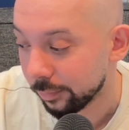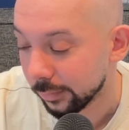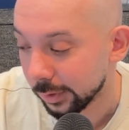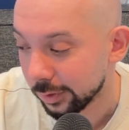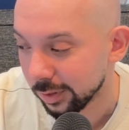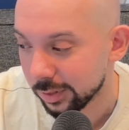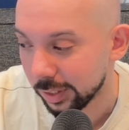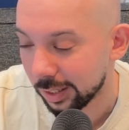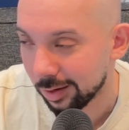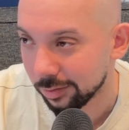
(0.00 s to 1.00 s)
just
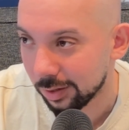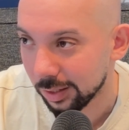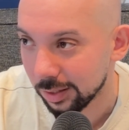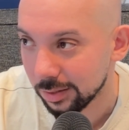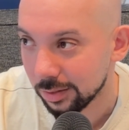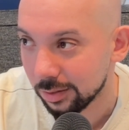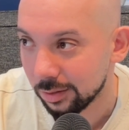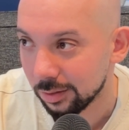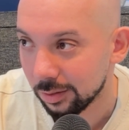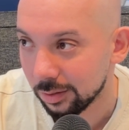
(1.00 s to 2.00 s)
to gather, I guess,
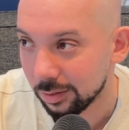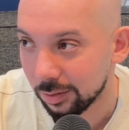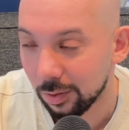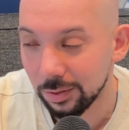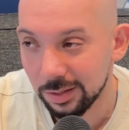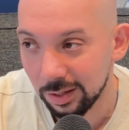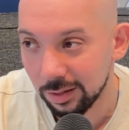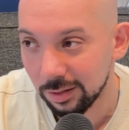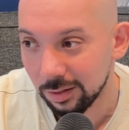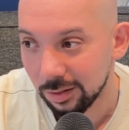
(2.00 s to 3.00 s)

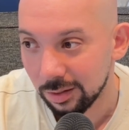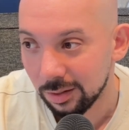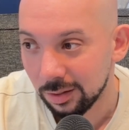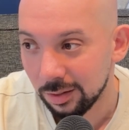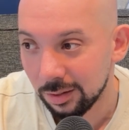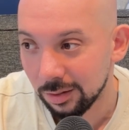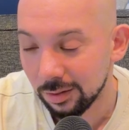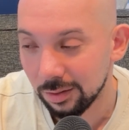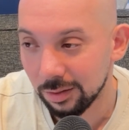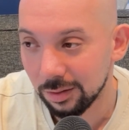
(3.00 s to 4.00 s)
content,
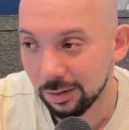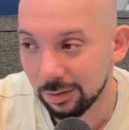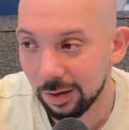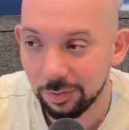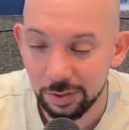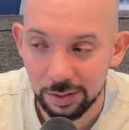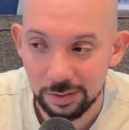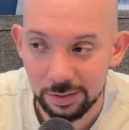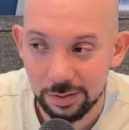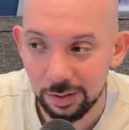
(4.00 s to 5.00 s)

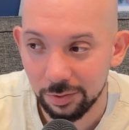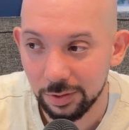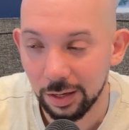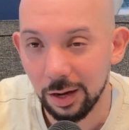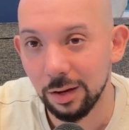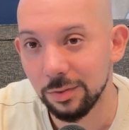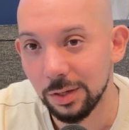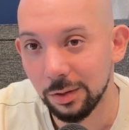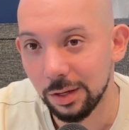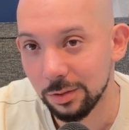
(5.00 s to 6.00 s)
graphics and stuff that kind of
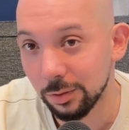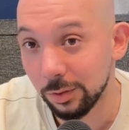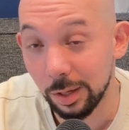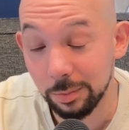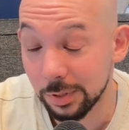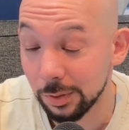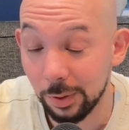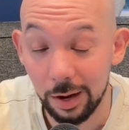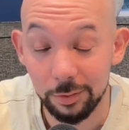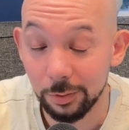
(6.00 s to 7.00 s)
tell that story.
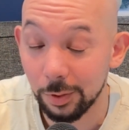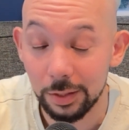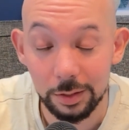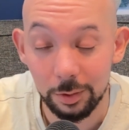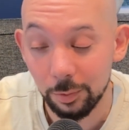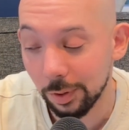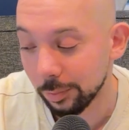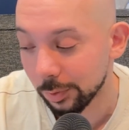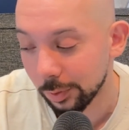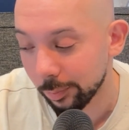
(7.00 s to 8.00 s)
I have no idea what
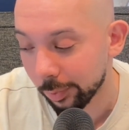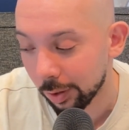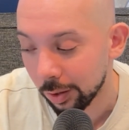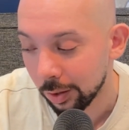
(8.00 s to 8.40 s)
I'm doing, but